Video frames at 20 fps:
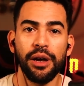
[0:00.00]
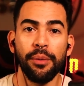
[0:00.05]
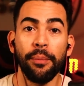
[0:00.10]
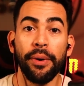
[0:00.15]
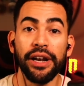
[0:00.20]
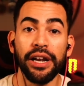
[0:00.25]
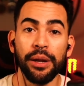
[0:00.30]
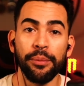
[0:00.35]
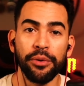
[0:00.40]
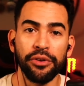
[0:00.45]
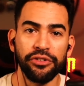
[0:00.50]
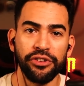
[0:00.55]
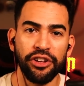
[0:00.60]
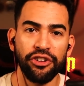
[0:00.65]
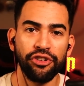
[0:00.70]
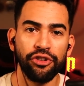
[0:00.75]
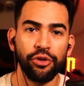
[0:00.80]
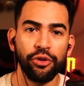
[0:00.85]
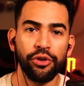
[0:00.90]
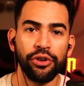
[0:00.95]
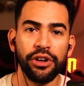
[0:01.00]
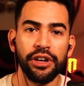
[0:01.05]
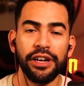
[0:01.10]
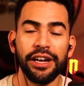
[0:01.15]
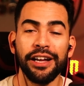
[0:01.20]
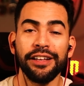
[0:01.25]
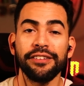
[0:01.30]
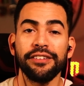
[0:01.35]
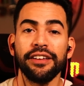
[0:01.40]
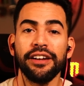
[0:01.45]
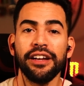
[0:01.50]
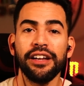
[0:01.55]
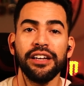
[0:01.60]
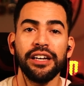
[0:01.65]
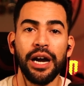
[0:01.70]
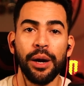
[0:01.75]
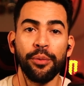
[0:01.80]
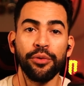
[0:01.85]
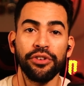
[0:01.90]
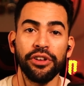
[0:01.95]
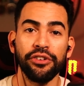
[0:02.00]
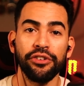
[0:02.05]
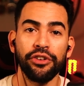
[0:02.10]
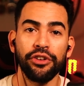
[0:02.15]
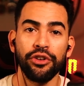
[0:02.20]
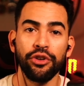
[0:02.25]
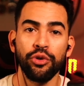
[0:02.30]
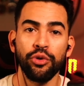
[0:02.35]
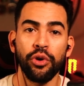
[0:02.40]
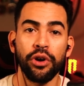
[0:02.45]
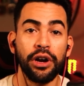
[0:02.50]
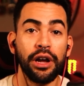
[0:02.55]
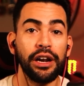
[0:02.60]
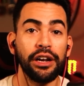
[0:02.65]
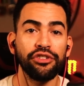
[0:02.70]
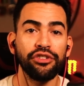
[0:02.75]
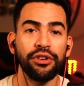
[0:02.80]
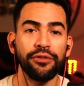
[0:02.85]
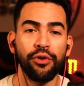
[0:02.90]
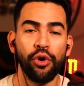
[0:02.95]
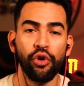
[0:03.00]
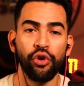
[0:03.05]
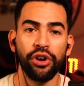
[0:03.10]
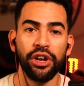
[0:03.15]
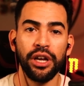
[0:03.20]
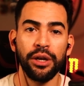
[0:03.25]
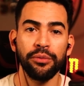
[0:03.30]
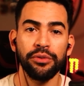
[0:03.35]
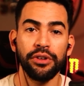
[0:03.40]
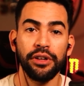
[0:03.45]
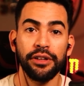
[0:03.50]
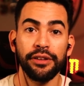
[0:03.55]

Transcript: My name is Danger Dork, and today I present to you a collection of horror games